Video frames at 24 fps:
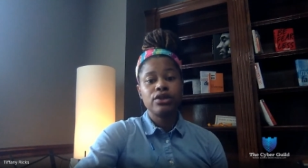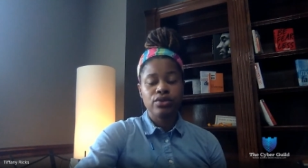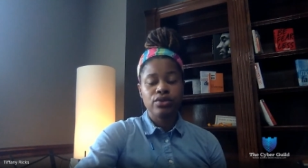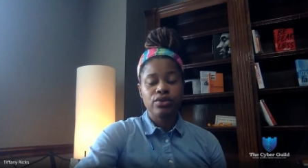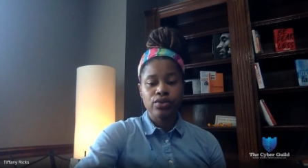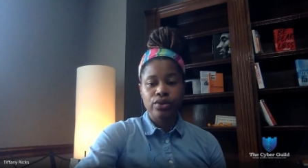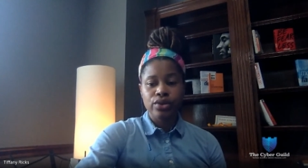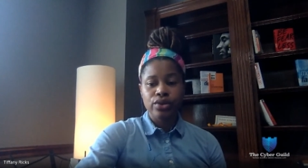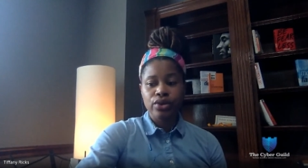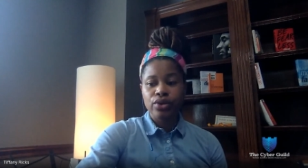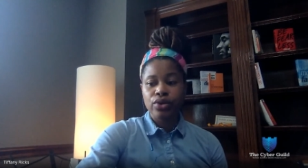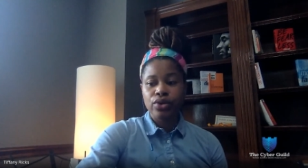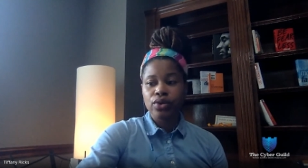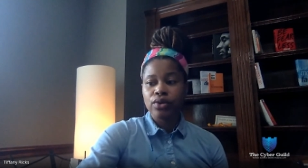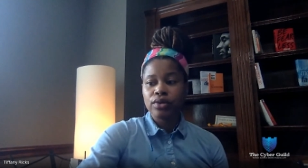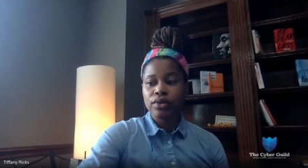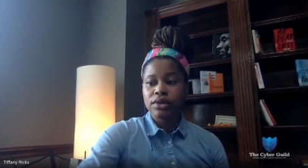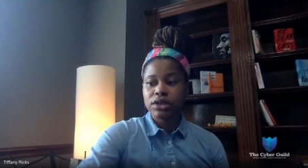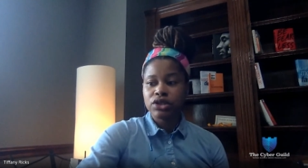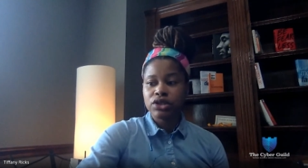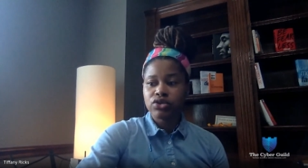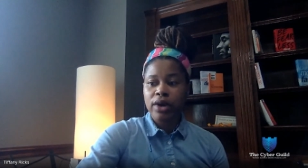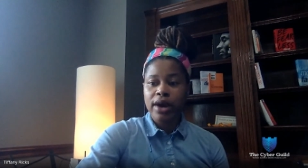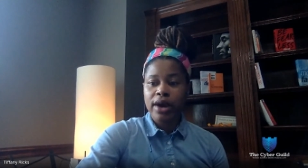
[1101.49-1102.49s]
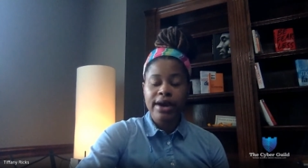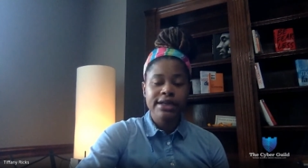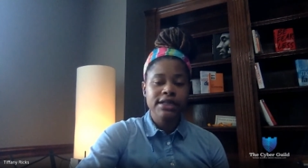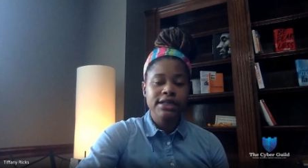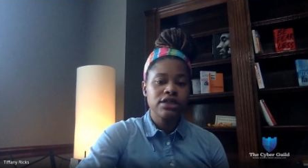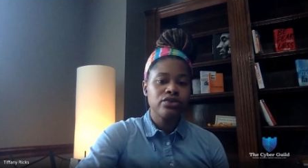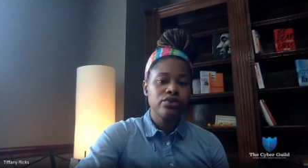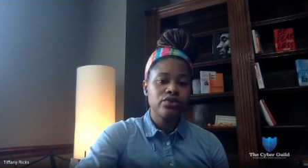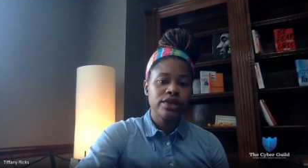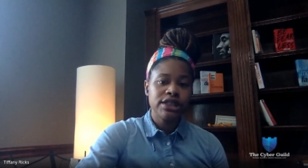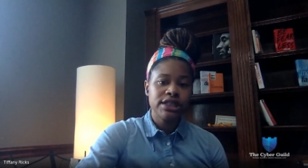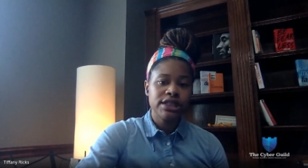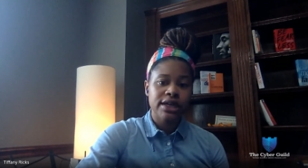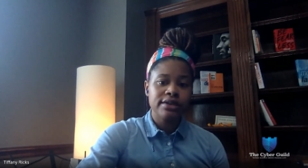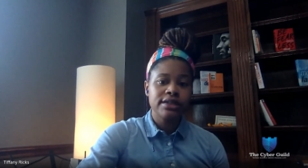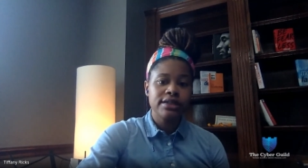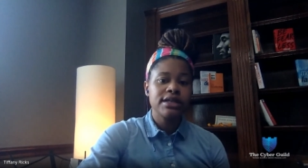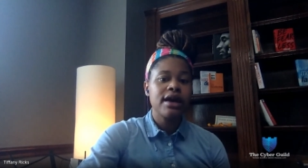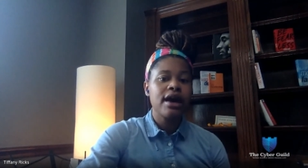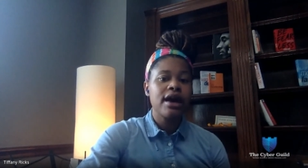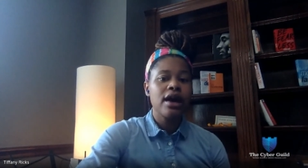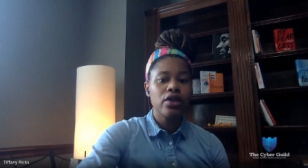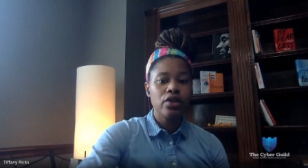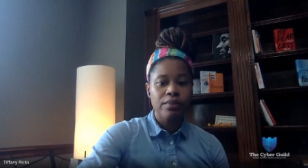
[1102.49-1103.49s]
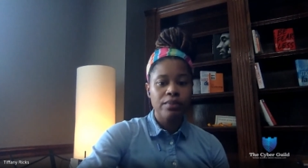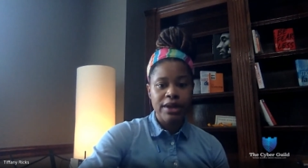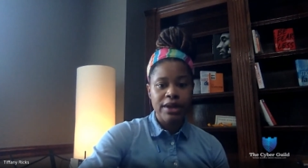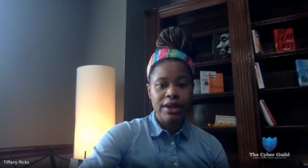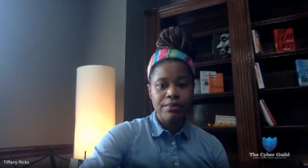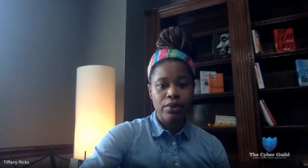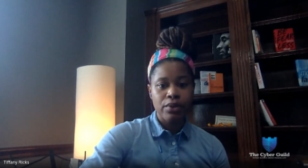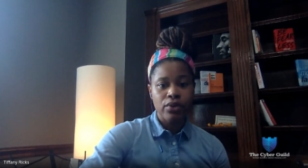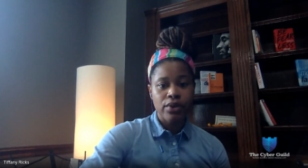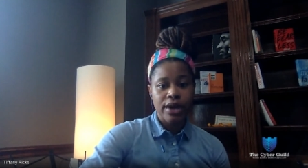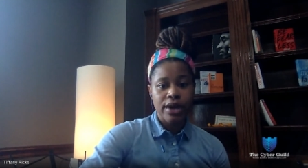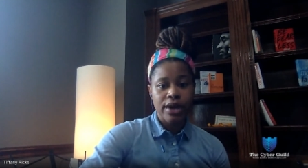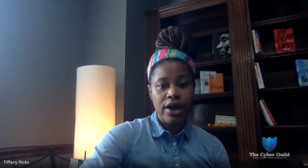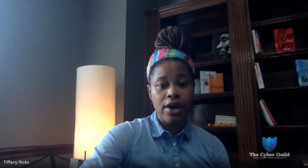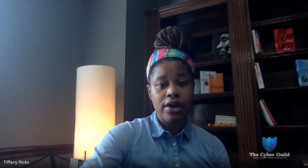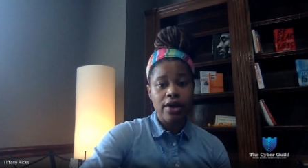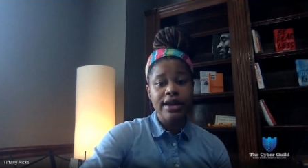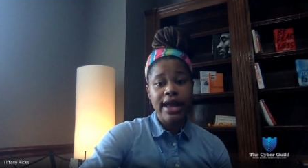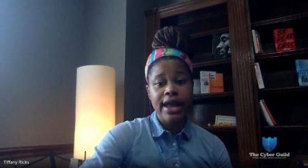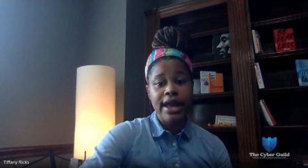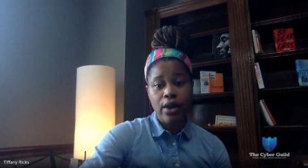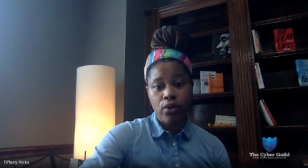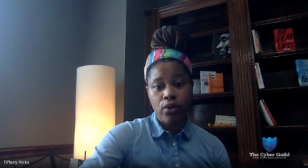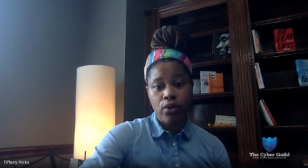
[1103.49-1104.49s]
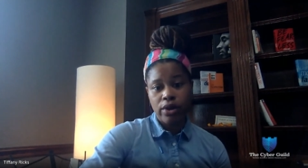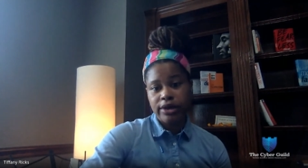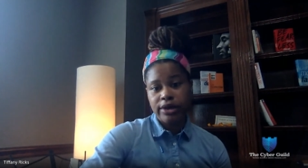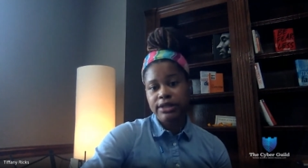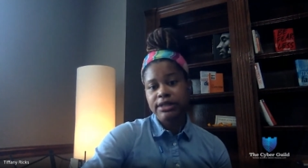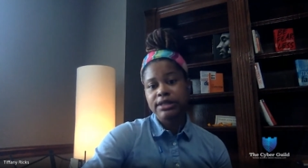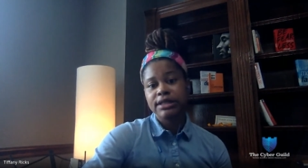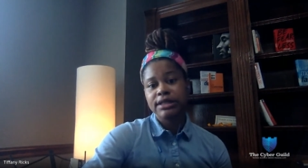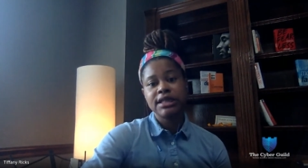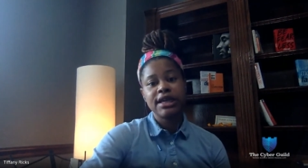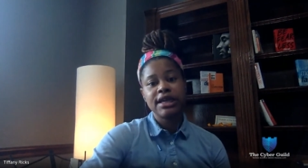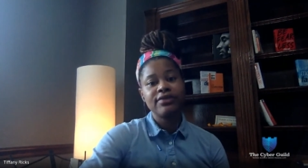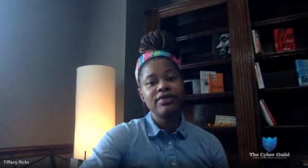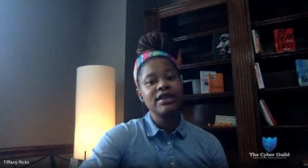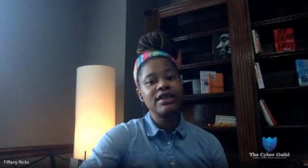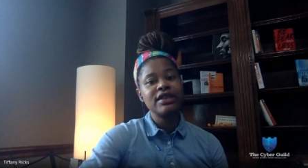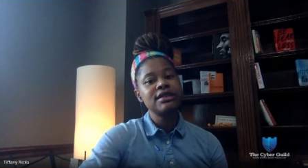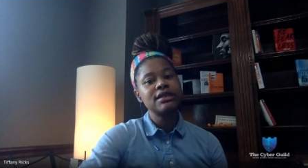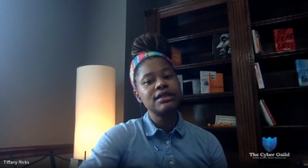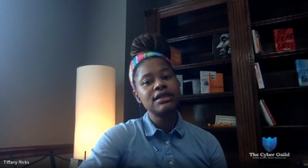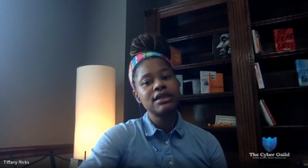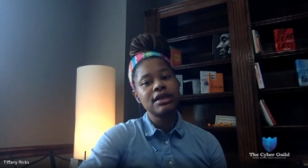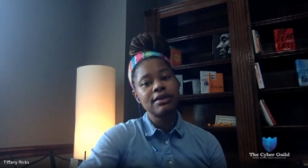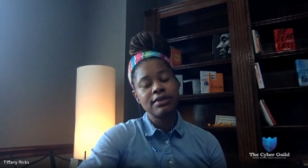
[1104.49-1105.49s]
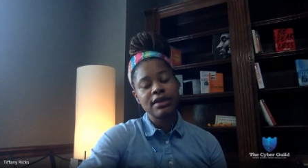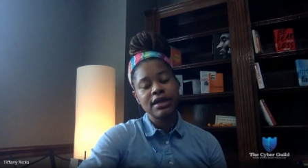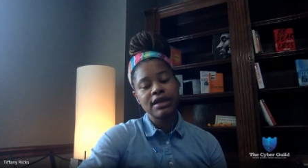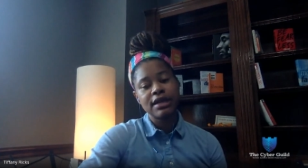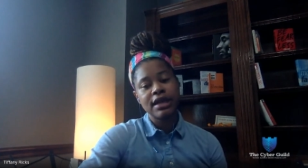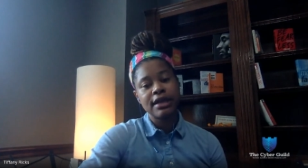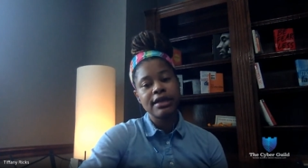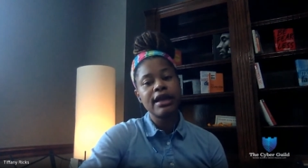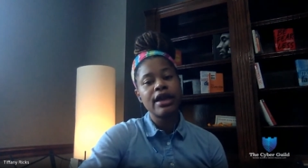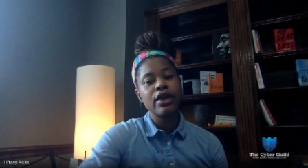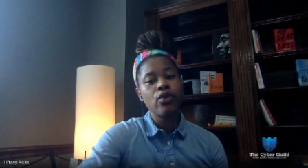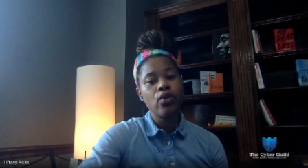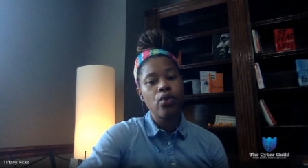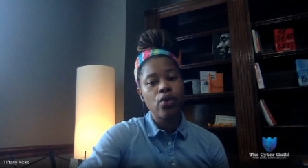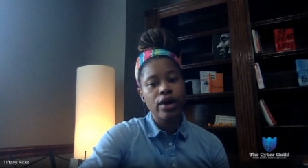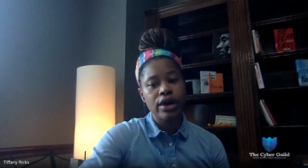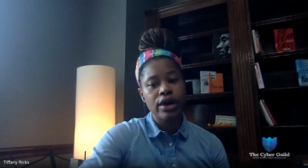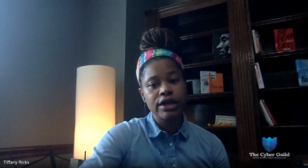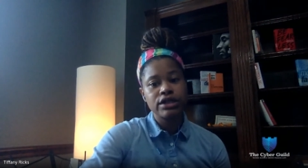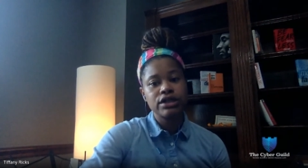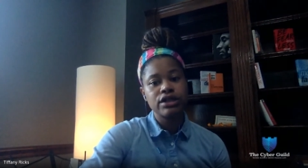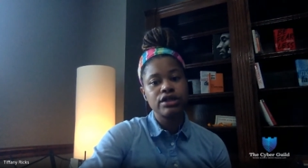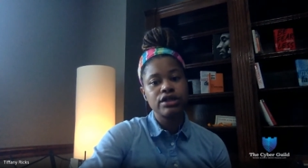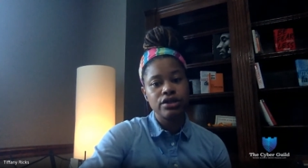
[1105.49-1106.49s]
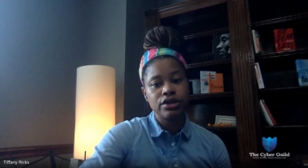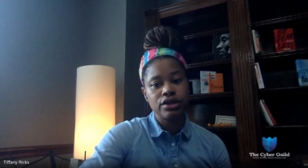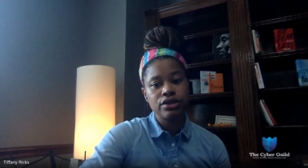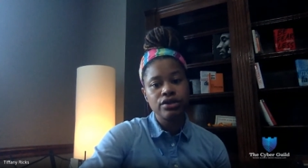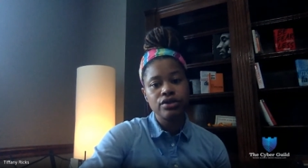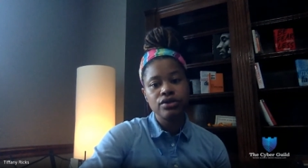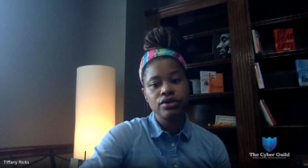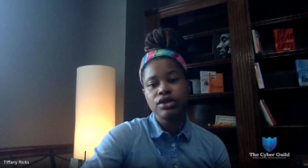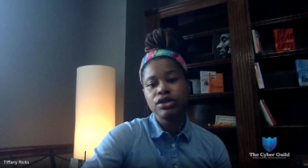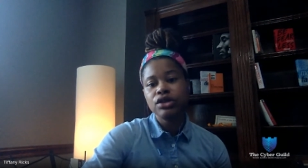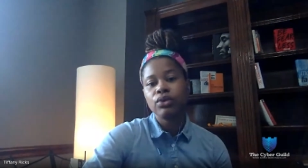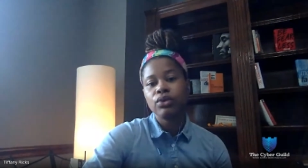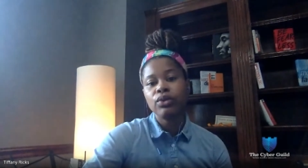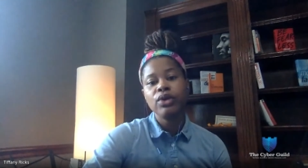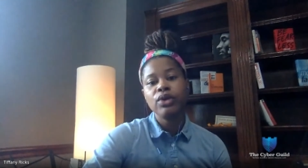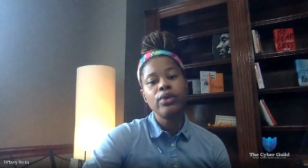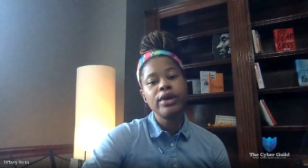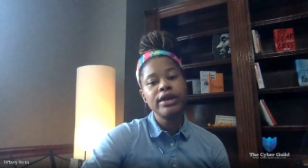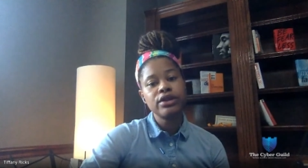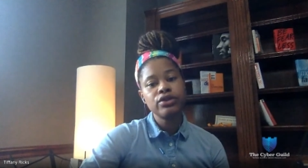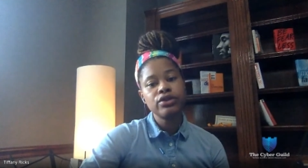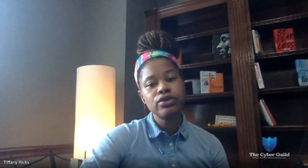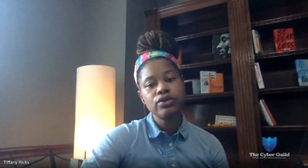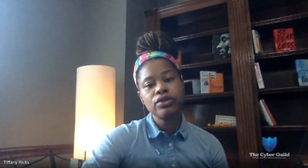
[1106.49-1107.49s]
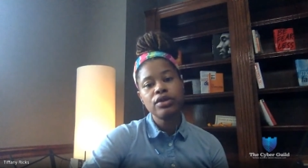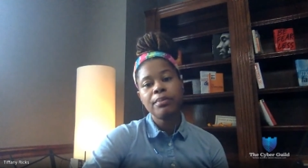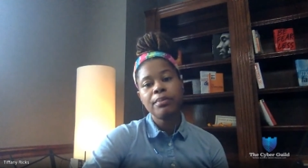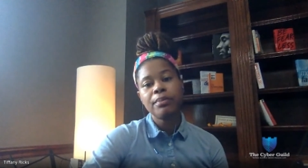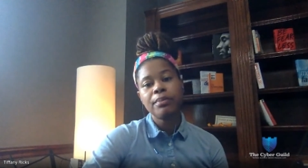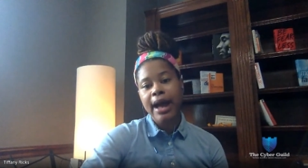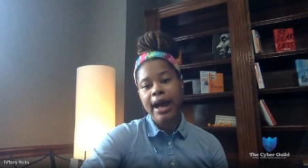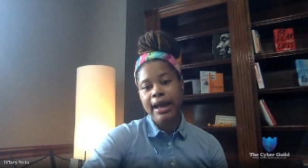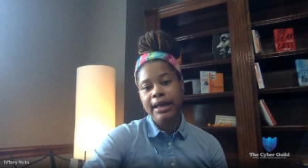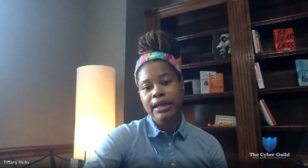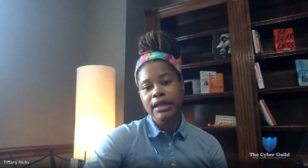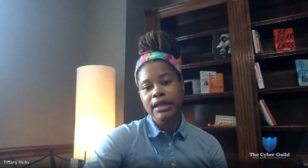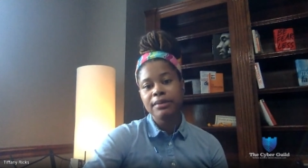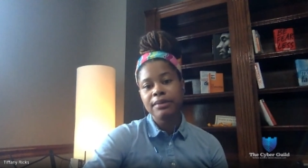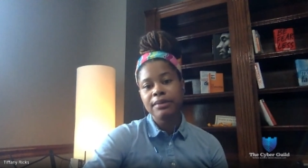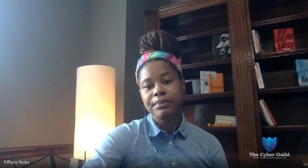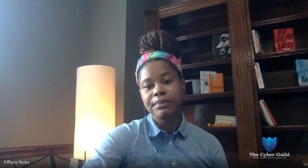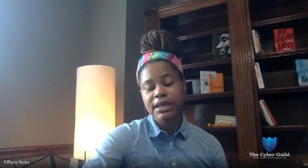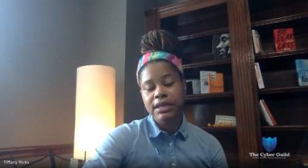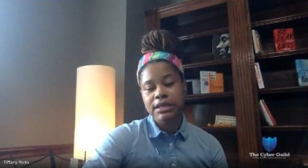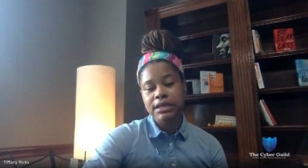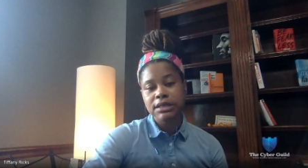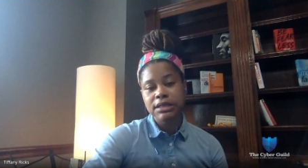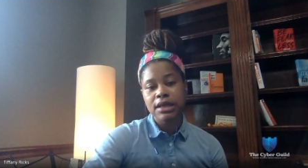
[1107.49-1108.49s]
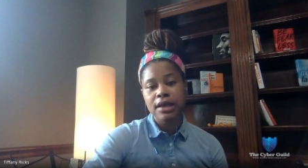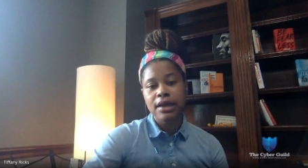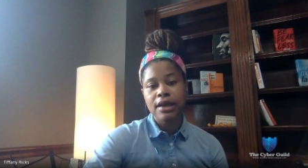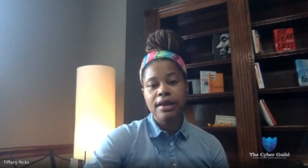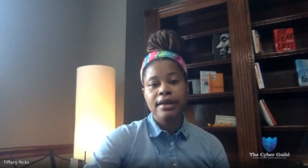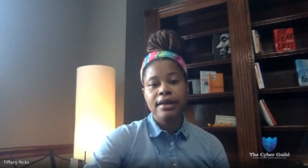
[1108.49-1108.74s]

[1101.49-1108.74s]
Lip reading: through trying to reach out to other people in our network to see if this is something that they wanted to use. So we went through the pilot piece.